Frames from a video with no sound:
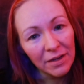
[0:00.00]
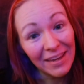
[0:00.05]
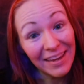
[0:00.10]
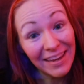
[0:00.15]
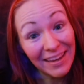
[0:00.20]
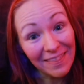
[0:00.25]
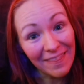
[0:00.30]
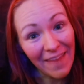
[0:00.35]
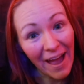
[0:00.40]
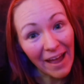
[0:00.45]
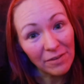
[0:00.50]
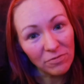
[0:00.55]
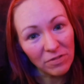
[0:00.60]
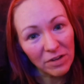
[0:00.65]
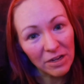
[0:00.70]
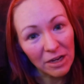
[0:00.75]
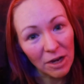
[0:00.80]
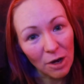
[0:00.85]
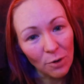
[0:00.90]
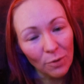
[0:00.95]
in that
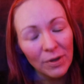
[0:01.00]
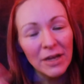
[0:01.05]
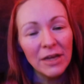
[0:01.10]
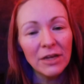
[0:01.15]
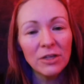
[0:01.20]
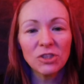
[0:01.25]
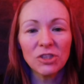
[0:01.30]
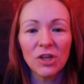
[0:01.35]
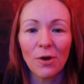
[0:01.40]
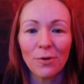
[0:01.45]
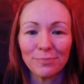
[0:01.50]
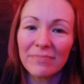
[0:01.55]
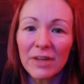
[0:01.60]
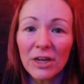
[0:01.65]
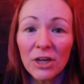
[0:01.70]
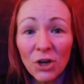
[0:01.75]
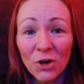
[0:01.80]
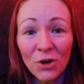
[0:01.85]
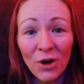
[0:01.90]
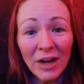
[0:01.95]
video. So
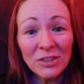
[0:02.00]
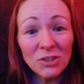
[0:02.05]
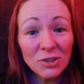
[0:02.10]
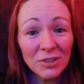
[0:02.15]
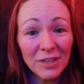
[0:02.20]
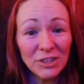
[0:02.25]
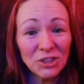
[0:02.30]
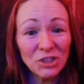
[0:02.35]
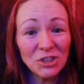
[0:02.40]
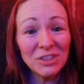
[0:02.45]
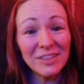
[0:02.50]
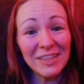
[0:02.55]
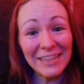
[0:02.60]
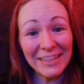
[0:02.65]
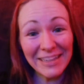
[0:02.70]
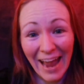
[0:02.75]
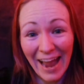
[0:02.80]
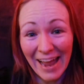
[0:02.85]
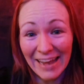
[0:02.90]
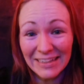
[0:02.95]
congratulations
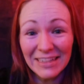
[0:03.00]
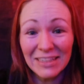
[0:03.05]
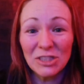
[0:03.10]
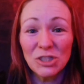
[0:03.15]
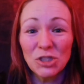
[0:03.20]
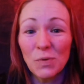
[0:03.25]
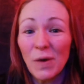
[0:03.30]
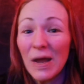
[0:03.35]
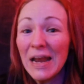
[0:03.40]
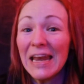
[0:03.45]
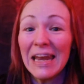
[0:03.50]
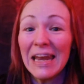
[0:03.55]
again to